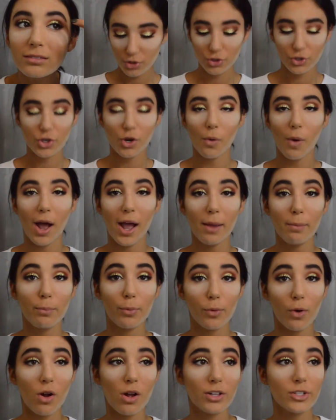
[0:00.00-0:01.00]
So I
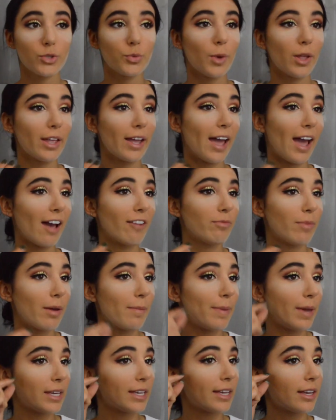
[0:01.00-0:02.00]
bronze while I have my
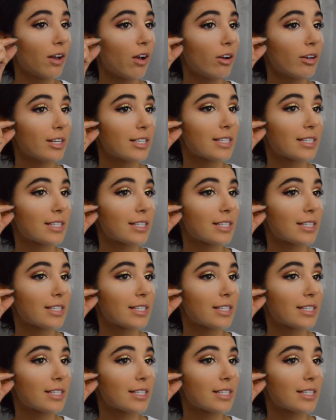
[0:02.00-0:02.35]
baking on,